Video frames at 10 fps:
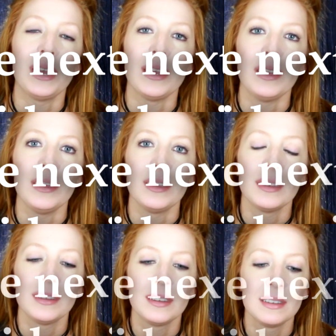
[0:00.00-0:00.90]
a
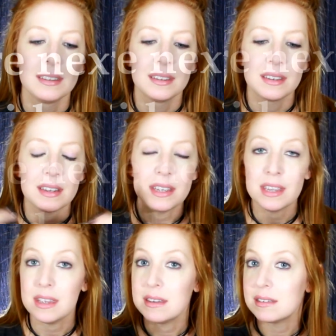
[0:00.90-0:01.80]

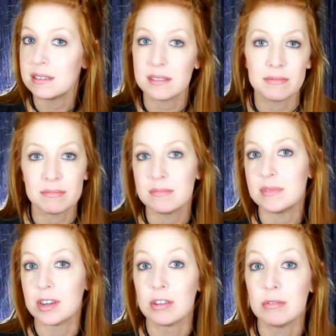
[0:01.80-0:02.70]
eat
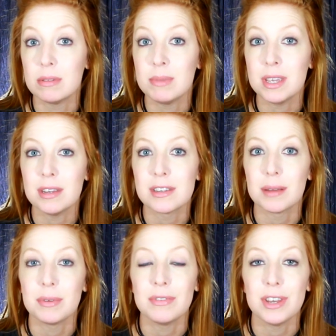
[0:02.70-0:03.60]
dinner with me
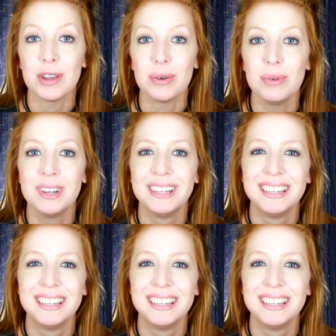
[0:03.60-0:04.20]
type of video.